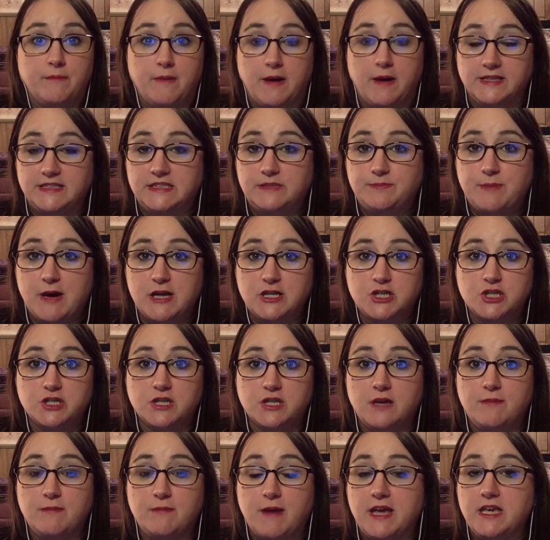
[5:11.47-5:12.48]

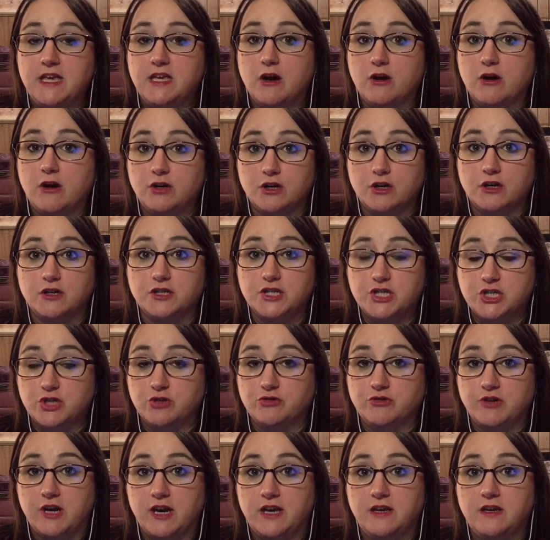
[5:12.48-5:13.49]
Especially my younger
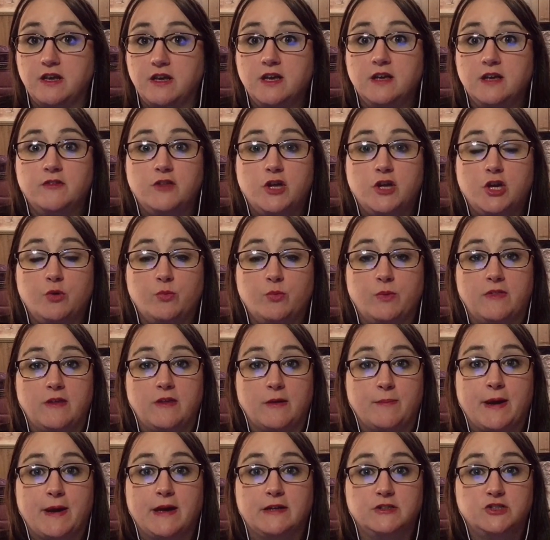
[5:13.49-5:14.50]
children, when
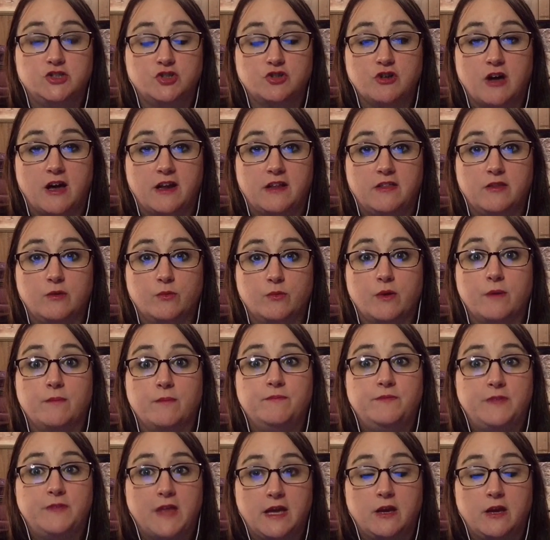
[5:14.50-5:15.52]
their parents are not in the
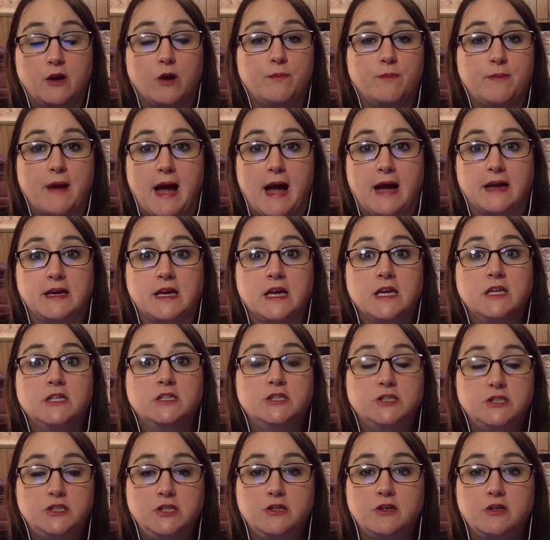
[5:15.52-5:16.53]
room, they go back,
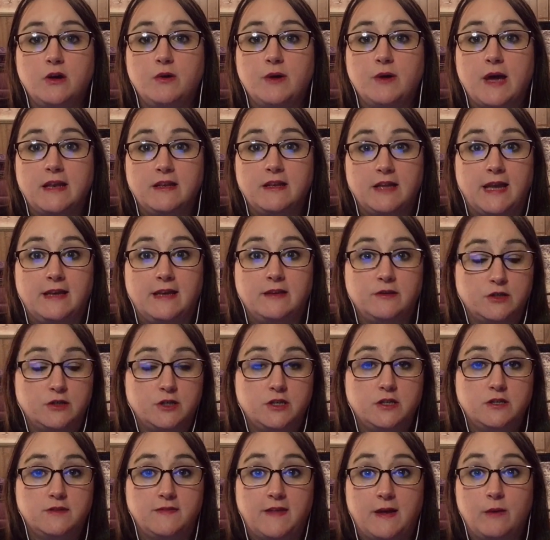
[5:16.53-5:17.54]
and
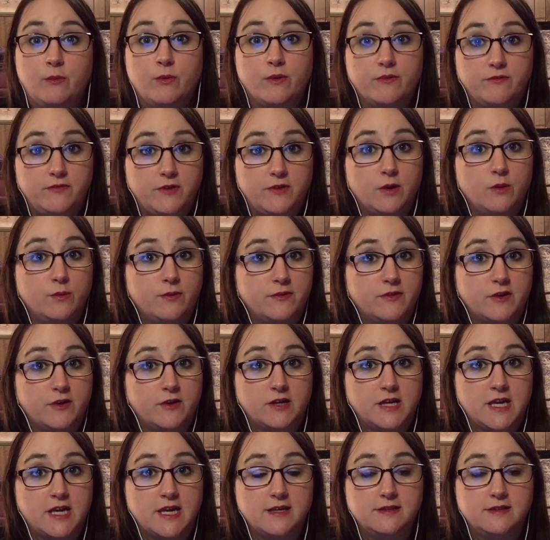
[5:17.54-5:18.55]
they review with
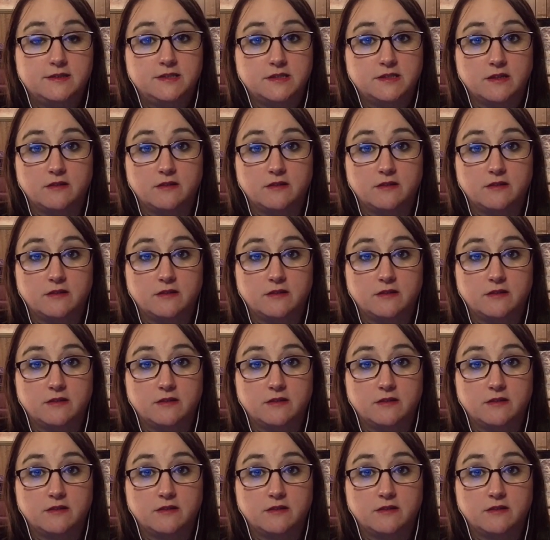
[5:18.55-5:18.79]
their kids.